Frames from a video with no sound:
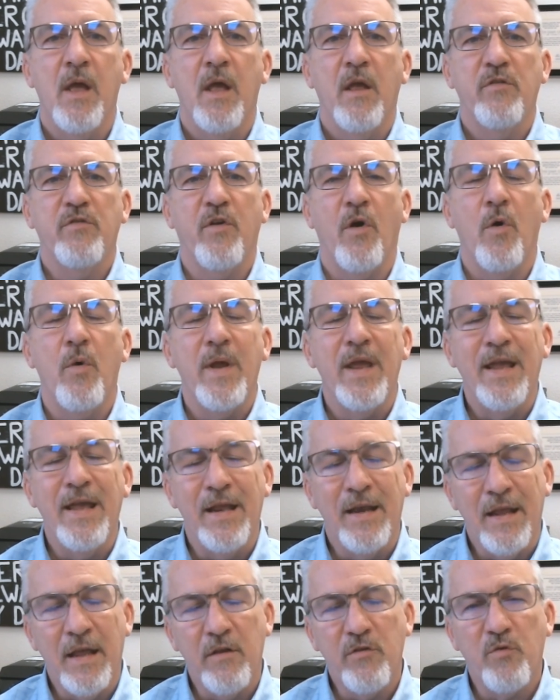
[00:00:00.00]
So
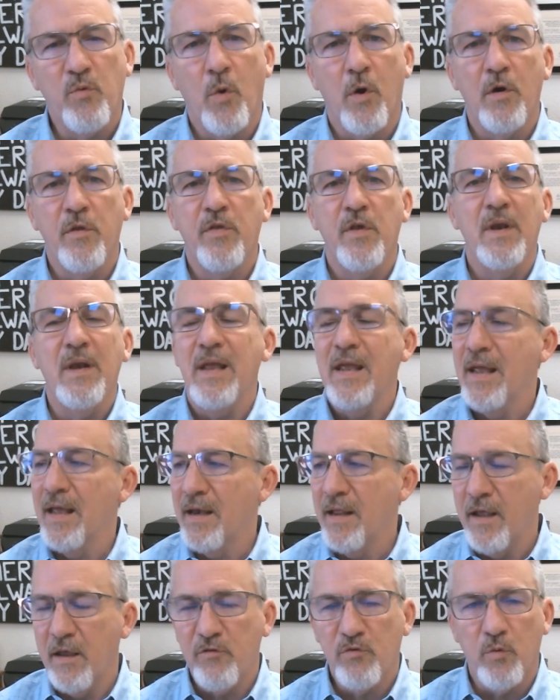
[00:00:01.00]
it is worth it.
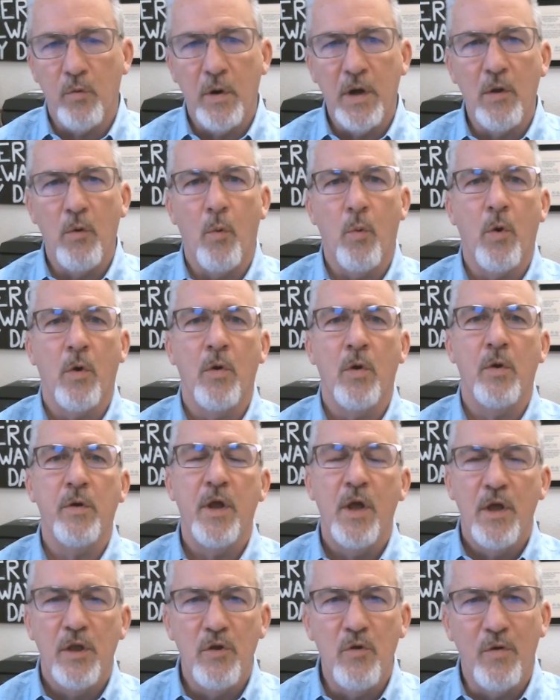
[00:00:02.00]
It is real world.
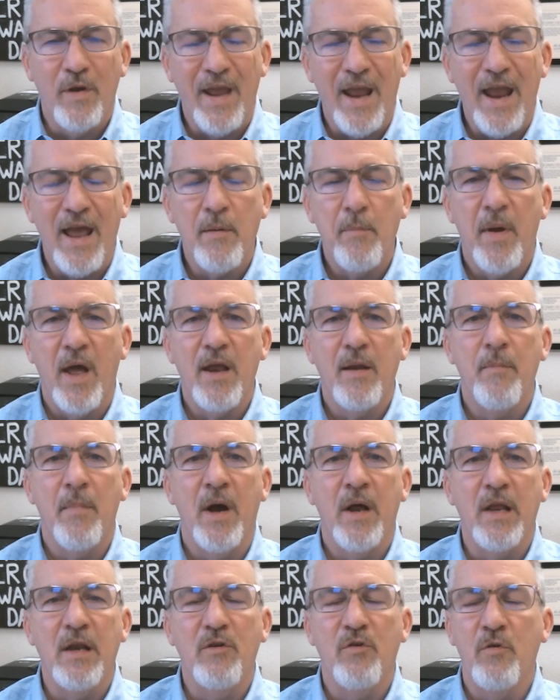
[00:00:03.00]
You can make
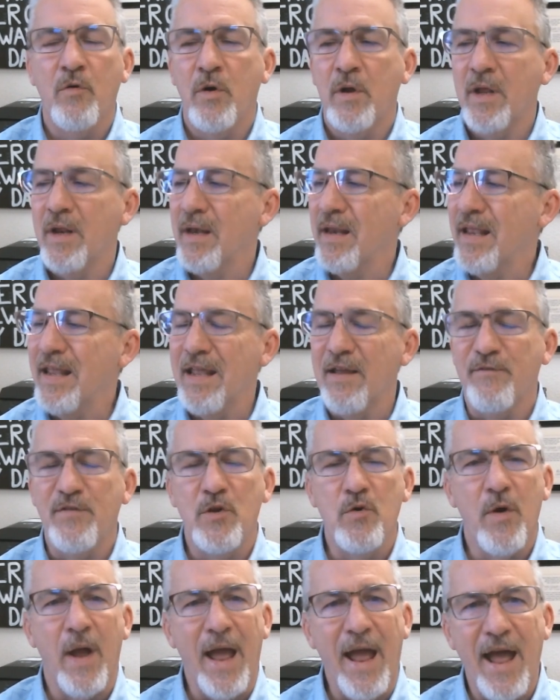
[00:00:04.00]
money doing it. If
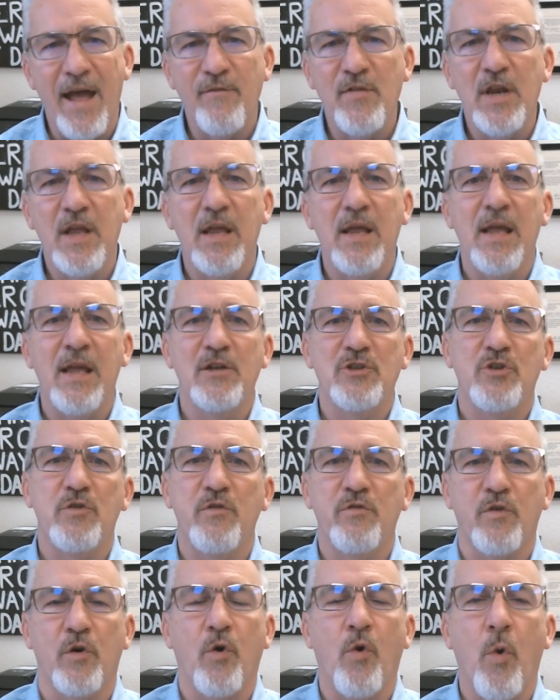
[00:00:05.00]
you have any
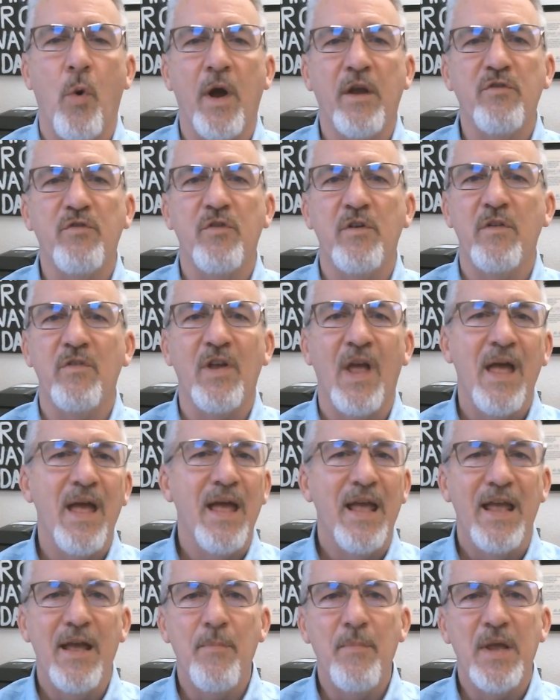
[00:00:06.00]
issues or questions,
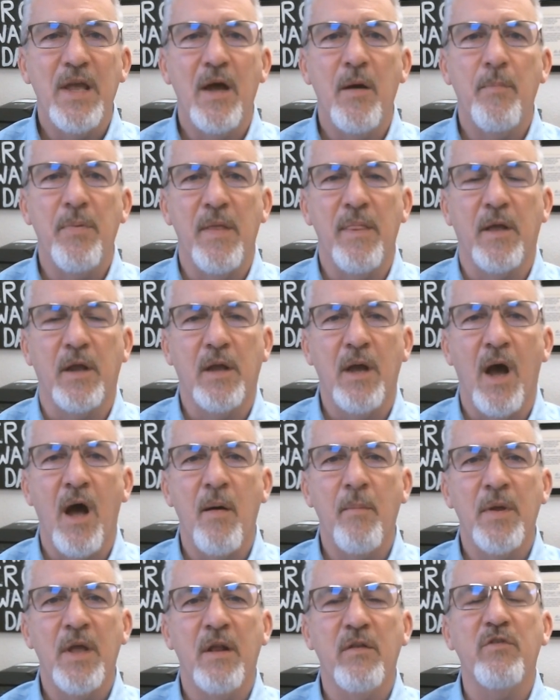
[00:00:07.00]
hit me up in the
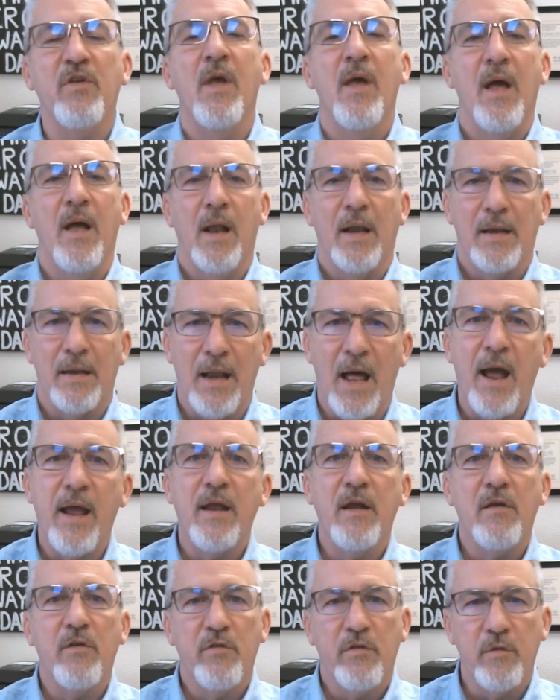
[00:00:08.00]
comments.
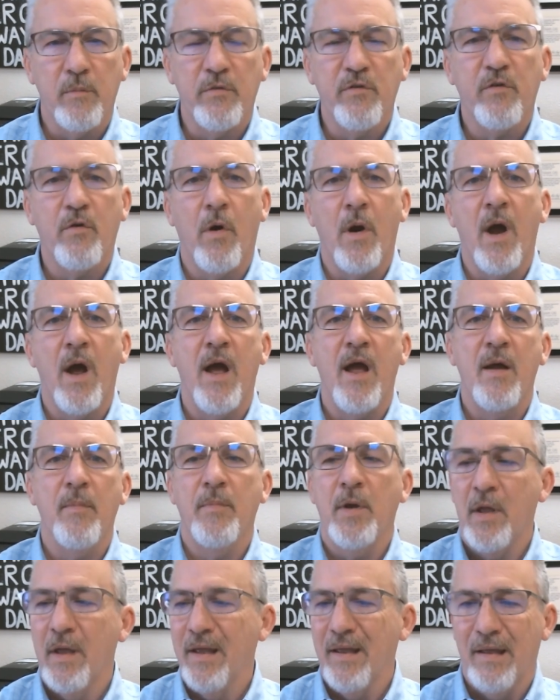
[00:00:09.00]
Like,
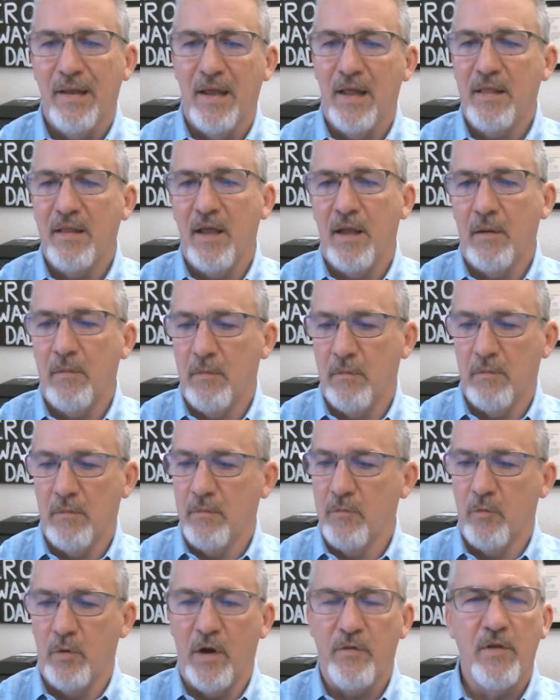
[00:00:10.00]
subscribe, hit that,
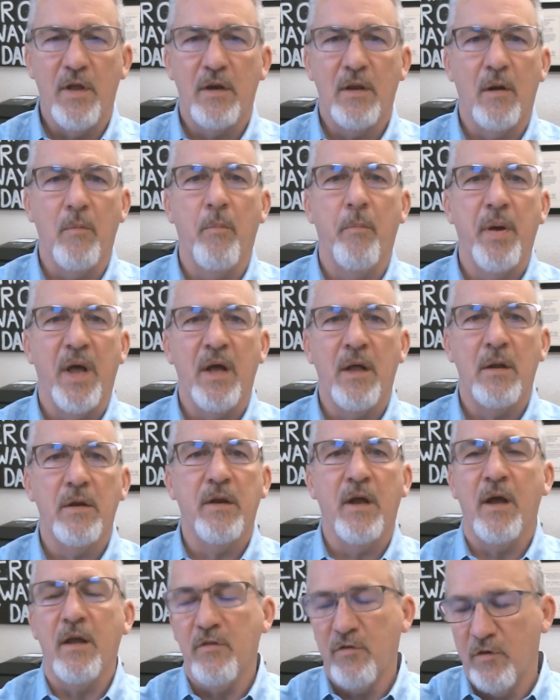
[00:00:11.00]
whatever that little bell
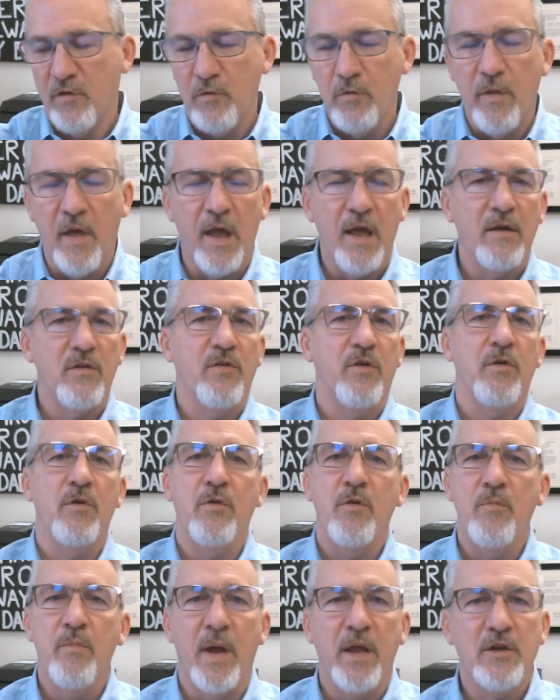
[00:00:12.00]
does, do that
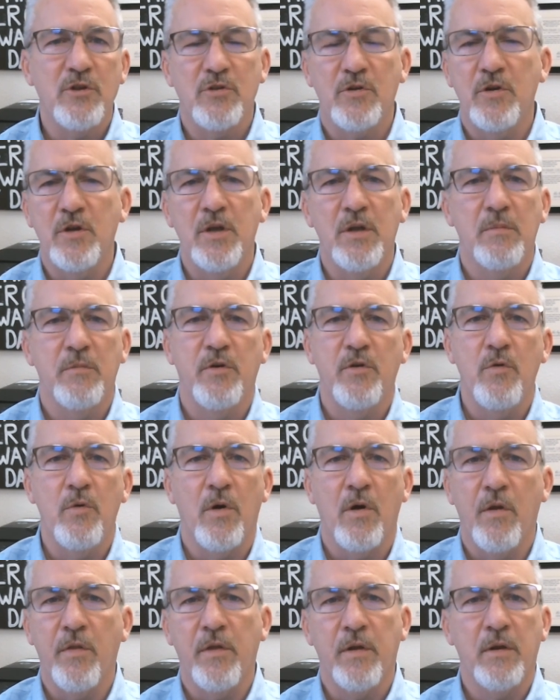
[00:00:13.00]
too. Make sure you do
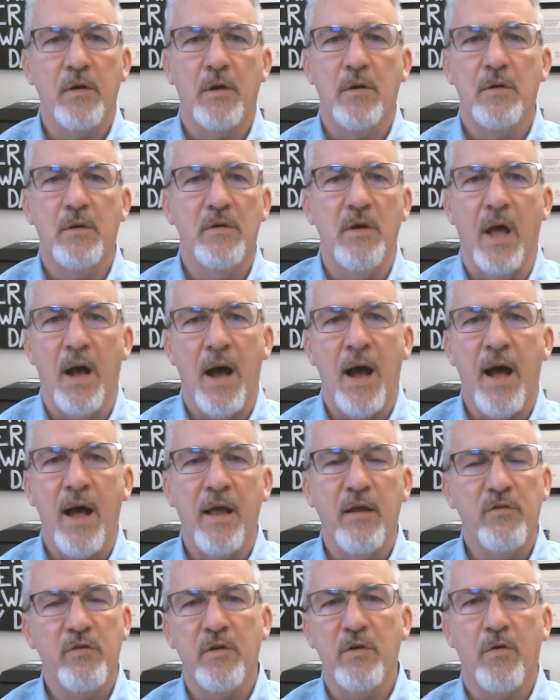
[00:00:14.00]
all the
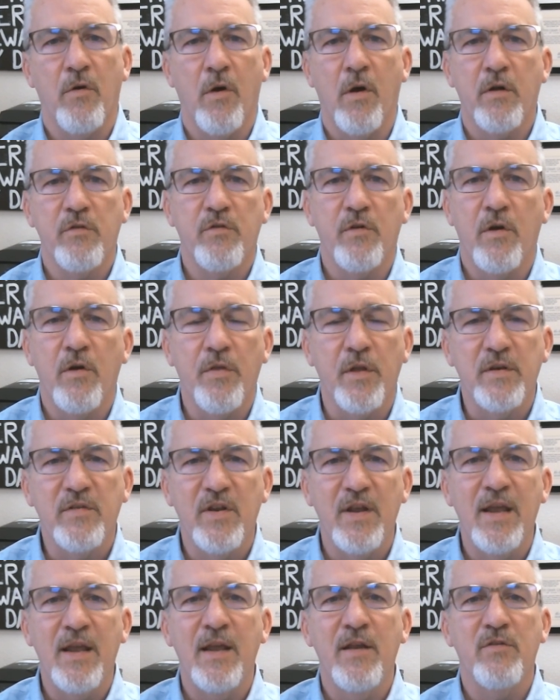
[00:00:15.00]
I's and cross all the
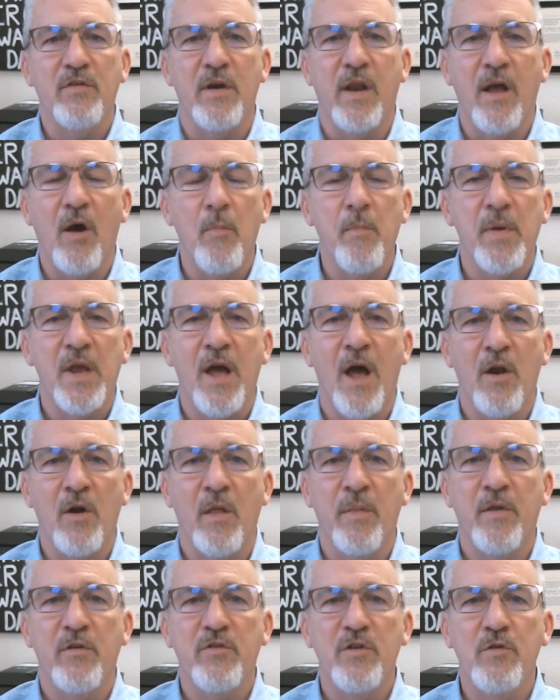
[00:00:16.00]
T's and help me out
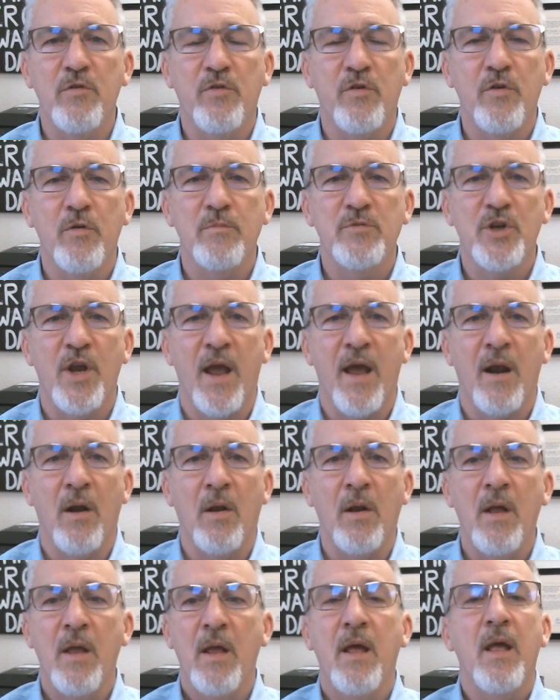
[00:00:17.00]
on this YouTube
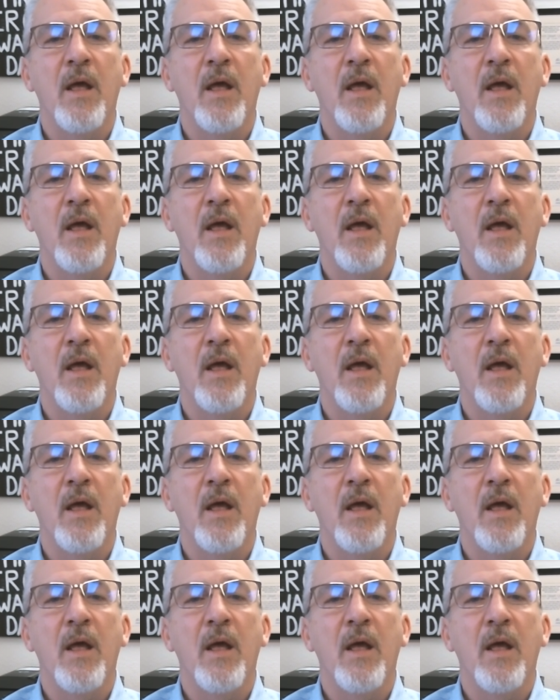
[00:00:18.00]
channel.